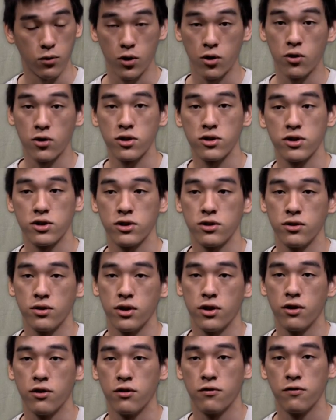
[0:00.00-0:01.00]
recording
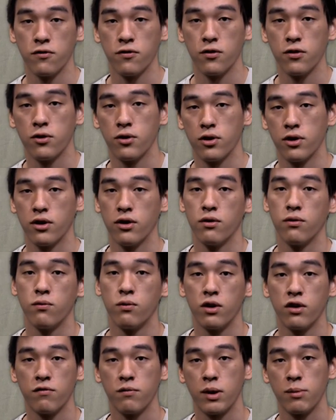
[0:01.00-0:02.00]
studio for
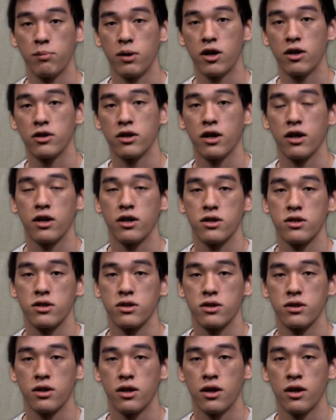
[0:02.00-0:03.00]
one of my podcasts